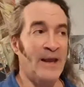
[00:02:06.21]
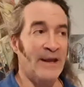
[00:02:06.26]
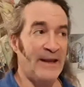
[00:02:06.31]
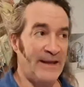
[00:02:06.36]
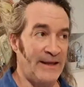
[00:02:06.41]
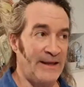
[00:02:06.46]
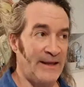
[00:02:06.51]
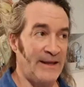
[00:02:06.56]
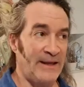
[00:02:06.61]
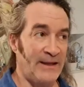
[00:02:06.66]

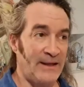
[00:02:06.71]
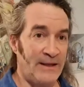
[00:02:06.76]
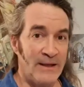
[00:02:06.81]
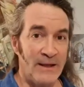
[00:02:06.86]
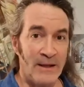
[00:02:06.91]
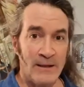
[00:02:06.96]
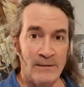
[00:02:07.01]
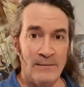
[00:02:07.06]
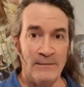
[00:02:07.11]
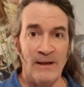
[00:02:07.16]

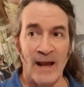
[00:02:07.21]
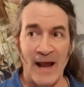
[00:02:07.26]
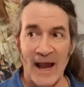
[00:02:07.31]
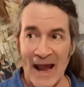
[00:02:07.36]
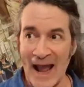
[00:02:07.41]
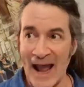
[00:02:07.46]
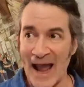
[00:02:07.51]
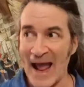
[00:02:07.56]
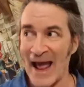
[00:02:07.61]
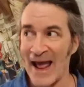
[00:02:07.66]
He
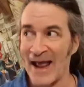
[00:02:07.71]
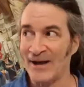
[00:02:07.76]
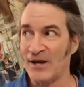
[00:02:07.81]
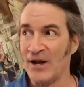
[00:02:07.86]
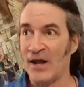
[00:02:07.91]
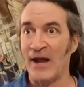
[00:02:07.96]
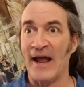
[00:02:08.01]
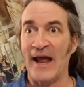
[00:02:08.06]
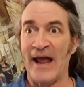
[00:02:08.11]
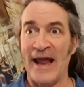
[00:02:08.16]

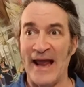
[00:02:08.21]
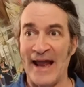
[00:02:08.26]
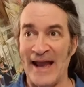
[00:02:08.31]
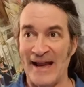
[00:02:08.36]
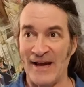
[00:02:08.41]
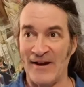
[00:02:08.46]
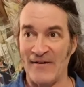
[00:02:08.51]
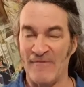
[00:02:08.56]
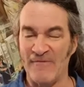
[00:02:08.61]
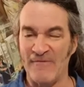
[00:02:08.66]
had
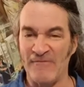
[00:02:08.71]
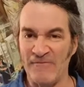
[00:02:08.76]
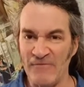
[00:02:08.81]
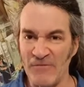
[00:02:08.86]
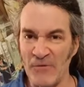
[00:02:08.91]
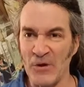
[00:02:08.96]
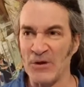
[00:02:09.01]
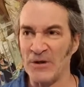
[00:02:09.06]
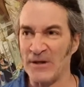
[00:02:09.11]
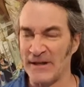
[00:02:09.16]
a
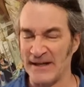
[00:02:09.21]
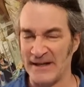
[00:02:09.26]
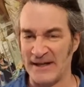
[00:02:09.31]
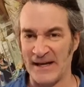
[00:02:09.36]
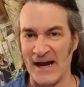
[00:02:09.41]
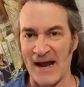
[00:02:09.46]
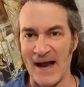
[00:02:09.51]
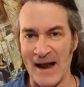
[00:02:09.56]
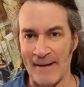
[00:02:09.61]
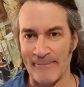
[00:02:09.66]

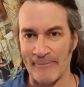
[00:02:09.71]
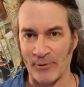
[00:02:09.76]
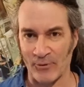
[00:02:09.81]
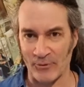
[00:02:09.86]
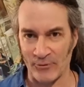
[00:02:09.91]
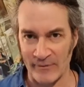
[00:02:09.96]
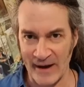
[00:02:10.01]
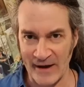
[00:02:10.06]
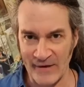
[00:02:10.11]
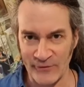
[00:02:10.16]
fully
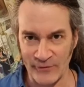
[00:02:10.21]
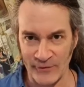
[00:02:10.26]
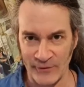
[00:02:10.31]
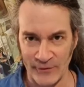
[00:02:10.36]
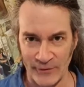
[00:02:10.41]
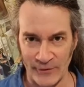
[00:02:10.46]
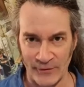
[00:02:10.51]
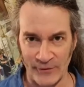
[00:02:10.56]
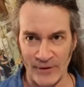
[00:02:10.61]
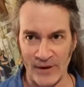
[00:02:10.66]

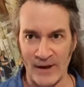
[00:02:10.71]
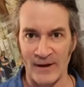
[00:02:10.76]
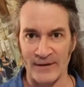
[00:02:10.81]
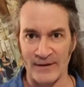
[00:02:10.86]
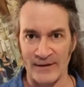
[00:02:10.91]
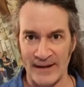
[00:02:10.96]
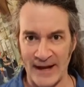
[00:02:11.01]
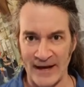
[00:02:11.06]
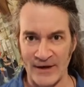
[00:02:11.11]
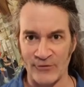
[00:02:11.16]
operational
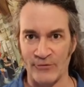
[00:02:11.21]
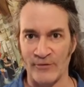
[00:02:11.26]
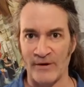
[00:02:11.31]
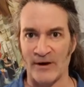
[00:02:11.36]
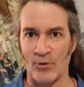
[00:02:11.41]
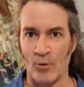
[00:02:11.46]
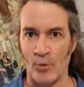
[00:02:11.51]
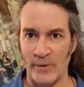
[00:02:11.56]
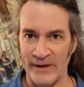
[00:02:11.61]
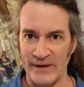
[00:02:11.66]

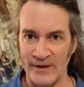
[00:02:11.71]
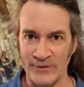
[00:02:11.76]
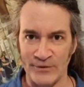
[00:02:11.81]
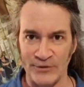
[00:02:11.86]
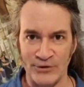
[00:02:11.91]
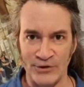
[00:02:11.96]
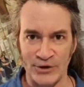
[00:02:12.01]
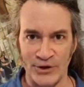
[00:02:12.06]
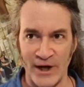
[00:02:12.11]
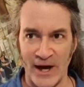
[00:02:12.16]
electric
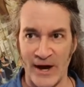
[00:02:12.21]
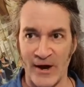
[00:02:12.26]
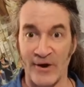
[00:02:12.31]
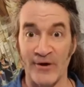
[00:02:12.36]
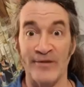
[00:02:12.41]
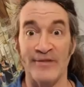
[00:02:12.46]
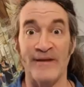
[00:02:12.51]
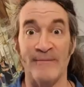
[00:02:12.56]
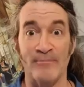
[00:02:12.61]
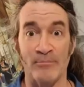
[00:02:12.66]

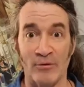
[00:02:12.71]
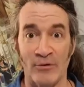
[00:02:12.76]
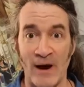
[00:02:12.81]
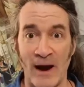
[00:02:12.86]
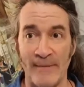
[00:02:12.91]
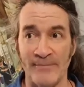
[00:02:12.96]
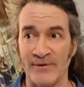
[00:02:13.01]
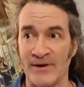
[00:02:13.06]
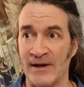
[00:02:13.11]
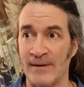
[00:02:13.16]
wheelchair that
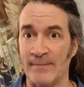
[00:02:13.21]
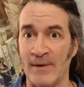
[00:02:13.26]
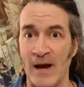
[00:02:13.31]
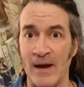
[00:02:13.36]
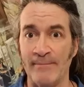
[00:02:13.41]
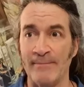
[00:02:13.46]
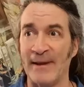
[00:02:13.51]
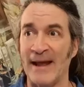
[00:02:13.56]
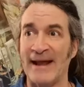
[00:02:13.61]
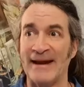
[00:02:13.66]
propped him
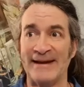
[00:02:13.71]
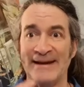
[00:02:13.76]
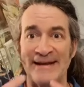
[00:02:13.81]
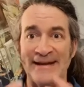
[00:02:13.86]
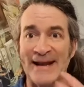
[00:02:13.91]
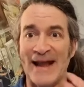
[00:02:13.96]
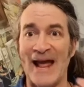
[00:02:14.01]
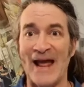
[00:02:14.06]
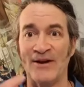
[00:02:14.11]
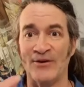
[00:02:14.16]
up, and
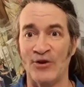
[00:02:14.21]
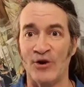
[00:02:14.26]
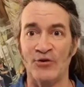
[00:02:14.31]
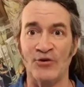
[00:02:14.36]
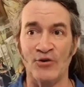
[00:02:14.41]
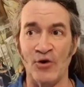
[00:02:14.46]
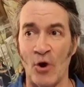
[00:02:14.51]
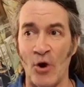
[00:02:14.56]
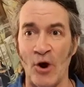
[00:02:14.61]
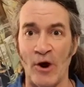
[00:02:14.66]
he had to
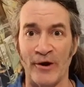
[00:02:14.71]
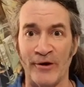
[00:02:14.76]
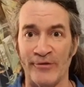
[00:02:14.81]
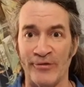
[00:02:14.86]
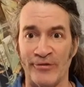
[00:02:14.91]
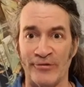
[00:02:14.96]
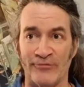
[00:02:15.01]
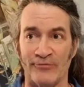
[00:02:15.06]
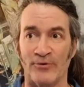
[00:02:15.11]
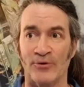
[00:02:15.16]
talk
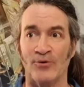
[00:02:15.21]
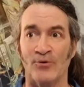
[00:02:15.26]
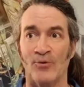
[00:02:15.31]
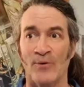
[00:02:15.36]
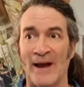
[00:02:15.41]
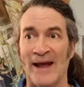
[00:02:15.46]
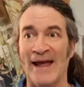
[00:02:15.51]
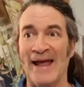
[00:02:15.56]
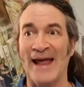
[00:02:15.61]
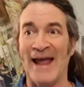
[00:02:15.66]

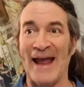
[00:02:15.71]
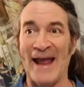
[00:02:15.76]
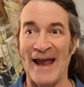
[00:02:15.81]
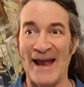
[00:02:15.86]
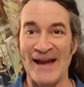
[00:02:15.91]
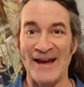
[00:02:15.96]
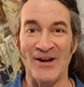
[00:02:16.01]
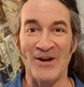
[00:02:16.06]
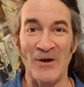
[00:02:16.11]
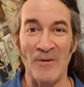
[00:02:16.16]
through
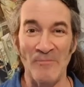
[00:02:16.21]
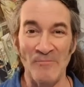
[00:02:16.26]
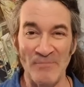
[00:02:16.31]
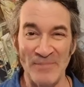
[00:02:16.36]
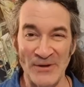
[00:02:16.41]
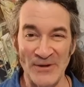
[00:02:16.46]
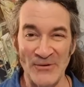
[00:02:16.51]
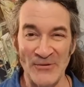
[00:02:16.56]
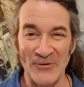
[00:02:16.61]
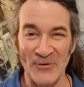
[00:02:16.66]
a
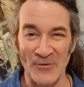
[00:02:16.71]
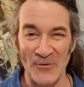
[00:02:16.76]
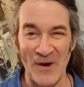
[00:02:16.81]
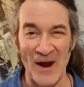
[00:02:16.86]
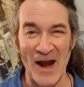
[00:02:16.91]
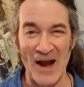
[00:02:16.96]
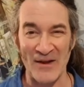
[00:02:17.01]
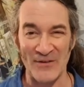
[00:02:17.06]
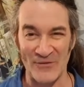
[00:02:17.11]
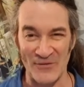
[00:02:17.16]

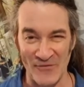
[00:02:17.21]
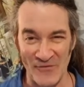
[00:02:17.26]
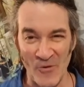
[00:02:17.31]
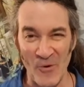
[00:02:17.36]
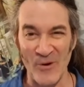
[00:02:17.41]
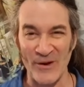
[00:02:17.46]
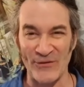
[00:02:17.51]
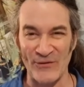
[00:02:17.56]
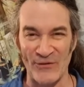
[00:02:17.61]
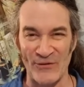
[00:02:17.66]
computerized
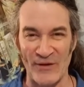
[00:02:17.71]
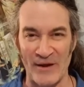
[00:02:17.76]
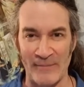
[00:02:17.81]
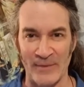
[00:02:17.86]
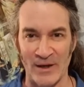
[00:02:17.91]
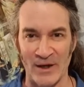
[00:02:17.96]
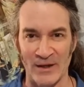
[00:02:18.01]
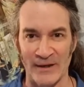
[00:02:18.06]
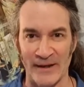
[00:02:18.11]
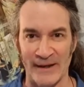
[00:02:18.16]
voice
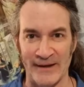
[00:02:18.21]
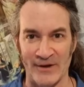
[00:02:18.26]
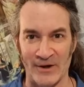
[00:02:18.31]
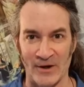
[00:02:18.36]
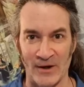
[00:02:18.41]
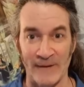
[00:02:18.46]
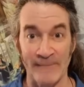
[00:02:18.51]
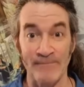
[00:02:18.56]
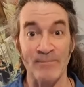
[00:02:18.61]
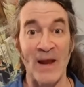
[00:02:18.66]

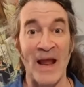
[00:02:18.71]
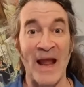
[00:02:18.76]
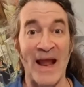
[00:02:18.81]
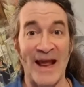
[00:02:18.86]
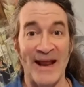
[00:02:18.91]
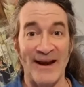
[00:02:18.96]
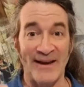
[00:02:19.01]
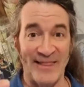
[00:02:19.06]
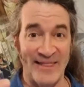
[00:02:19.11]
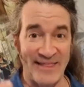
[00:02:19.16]
simulator.
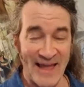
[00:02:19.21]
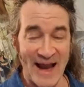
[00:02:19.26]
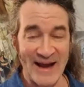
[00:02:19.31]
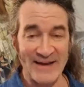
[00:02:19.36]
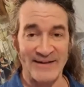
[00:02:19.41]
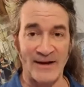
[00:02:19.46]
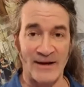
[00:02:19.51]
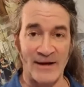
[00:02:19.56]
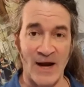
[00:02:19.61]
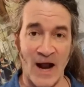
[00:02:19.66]
And
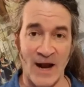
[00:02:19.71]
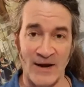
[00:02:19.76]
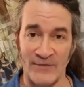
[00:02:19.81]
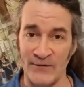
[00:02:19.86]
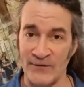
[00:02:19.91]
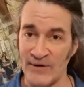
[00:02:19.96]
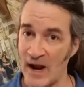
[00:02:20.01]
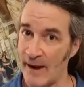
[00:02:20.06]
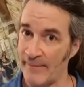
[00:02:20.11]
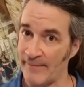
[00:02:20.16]
that did not
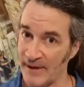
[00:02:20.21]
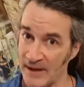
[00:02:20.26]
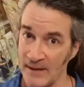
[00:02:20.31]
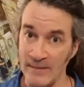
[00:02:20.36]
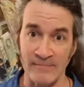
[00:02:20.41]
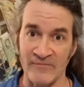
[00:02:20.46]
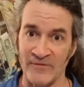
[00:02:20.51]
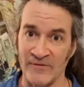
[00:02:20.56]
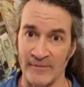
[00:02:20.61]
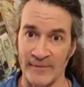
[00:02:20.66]
stop
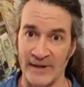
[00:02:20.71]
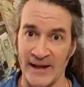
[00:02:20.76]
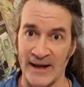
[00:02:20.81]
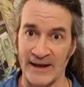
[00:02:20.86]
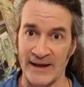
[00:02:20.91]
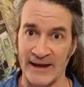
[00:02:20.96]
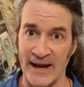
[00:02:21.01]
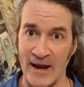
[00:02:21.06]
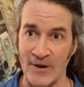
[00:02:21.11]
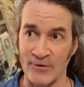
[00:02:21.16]
him from
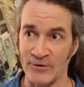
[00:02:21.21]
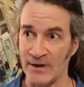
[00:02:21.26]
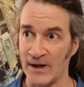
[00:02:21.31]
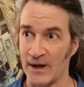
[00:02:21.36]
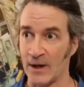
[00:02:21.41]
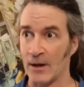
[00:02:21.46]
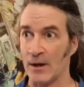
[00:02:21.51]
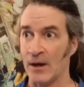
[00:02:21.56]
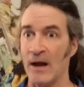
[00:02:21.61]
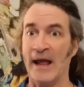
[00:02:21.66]
getting out
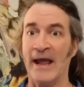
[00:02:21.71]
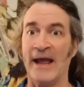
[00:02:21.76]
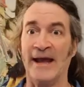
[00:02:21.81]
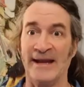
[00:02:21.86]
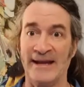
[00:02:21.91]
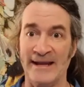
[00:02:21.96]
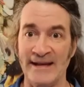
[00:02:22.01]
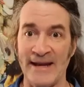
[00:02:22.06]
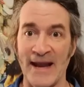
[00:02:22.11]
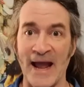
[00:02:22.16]
there.
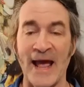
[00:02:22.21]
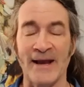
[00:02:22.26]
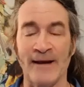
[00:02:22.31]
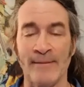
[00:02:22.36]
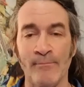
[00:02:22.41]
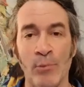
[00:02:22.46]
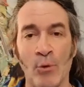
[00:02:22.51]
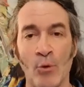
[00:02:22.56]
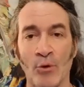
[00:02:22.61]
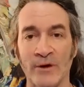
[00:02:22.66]
He had
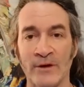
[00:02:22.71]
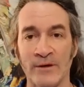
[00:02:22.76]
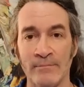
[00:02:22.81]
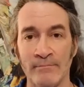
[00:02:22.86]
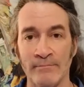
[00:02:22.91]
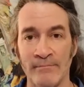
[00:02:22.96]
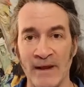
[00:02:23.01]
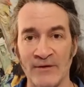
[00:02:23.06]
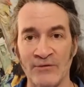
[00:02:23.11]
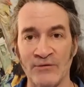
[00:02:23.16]

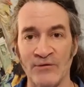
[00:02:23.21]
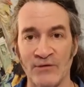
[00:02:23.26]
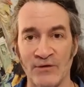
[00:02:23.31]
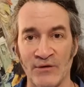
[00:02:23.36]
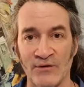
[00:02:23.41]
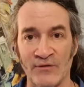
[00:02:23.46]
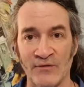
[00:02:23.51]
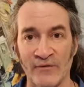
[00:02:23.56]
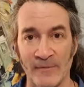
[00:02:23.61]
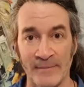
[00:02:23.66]
important
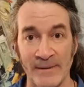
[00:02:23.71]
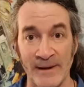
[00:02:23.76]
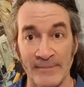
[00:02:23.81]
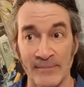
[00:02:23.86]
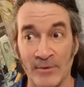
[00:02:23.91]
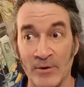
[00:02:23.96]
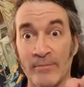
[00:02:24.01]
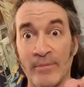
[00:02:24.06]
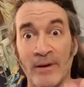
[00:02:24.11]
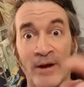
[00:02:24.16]
messages for
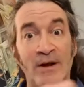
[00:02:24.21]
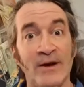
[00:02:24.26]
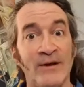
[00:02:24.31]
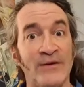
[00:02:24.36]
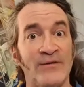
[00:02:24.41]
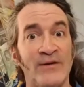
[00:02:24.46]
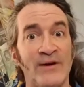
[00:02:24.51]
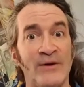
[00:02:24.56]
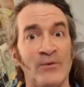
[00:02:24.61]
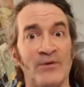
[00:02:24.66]
people
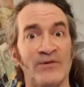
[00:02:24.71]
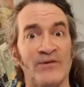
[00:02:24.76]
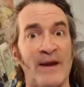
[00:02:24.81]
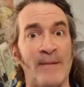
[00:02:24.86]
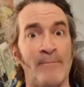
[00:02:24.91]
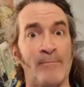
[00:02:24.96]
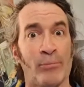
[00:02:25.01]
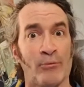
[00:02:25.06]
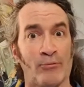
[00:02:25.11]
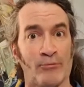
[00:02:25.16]
because he was
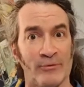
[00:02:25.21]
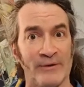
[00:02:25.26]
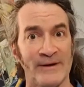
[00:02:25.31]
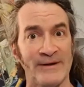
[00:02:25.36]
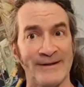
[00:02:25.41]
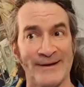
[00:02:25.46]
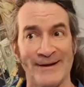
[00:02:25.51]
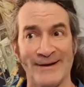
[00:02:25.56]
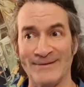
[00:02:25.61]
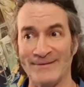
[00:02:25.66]
a
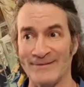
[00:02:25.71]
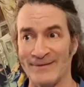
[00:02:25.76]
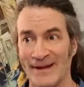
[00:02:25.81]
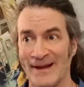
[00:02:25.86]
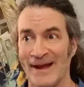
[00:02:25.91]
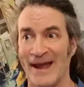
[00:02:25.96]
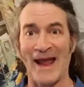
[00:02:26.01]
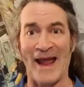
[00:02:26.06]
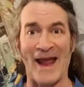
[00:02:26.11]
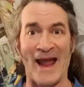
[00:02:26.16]
brilliant
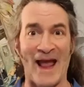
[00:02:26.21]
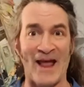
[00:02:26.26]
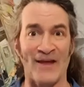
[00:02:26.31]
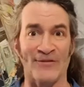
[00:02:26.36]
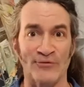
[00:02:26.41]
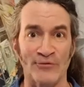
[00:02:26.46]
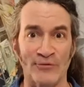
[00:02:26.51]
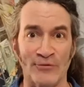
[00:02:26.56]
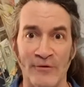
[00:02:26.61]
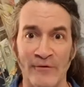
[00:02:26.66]

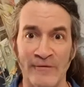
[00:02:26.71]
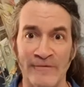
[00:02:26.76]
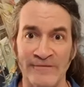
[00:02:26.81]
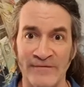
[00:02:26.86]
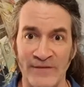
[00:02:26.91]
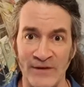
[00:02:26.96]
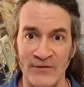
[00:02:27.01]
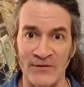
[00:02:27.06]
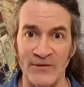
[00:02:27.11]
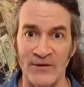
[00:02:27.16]

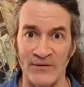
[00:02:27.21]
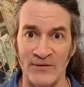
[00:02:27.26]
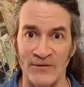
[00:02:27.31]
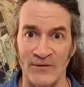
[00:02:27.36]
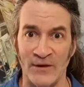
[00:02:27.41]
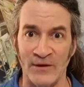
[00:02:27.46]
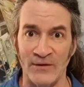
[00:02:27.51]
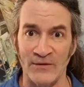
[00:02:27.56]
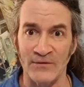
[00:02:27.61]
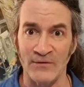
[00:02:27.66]

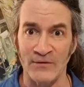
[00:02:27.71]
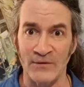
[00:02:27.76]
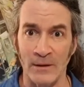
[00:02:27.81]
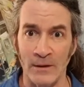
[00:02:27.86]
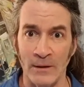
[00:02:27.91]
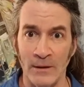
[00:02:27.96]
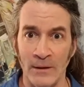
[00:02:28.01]
astrophysicist.